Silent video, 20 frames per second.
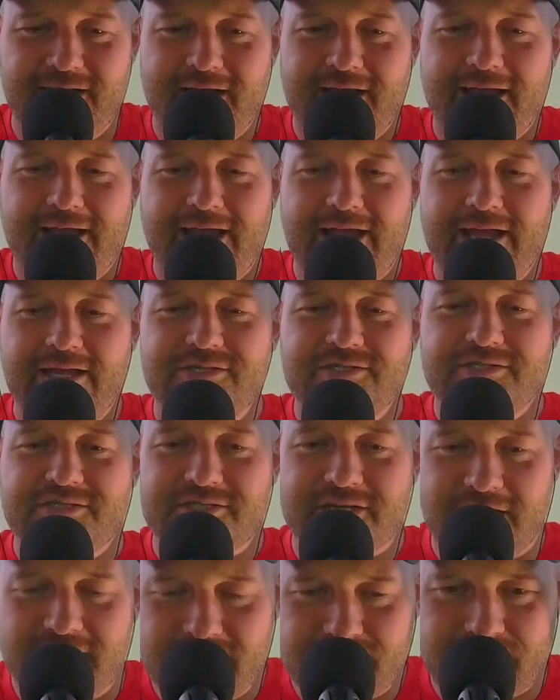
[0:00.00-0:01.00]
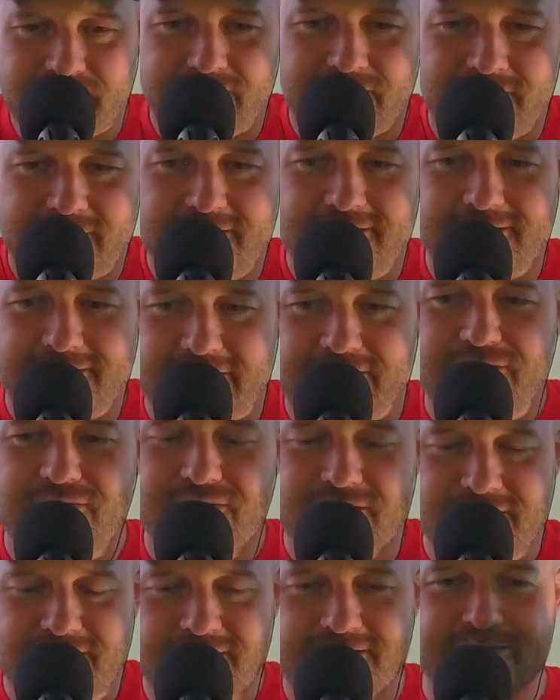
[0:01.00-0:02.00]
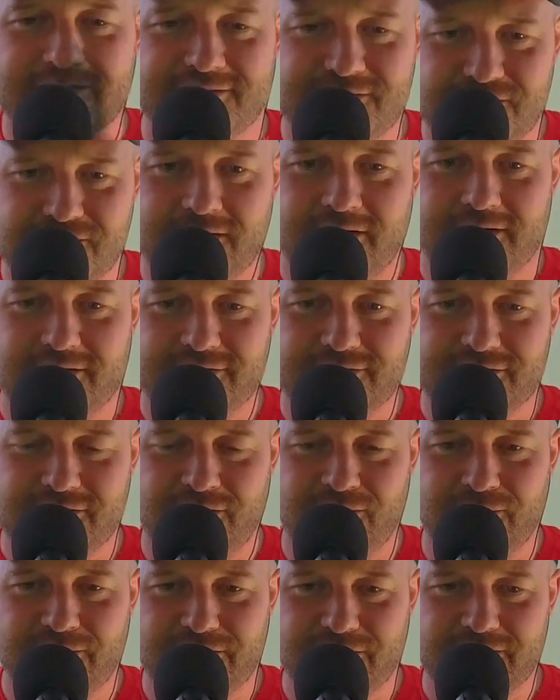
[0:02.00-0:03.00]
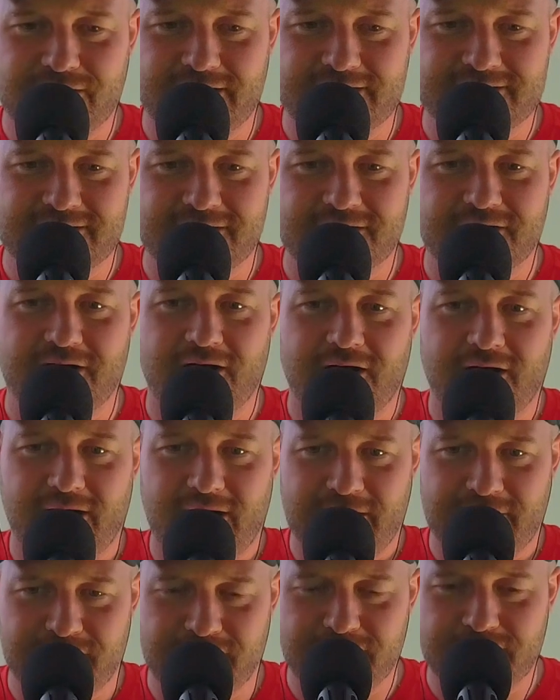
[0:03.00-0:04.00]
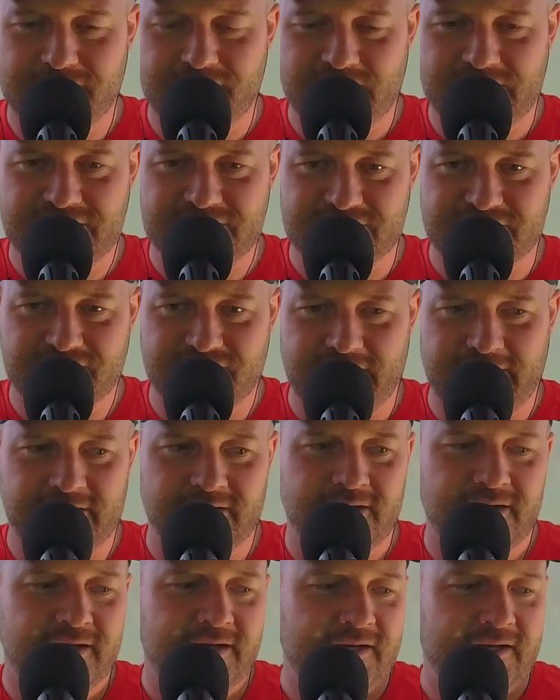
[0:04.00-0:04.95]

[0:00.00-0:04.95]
yeah in general like you can listen to our show with your kids in the car and you'd be just fine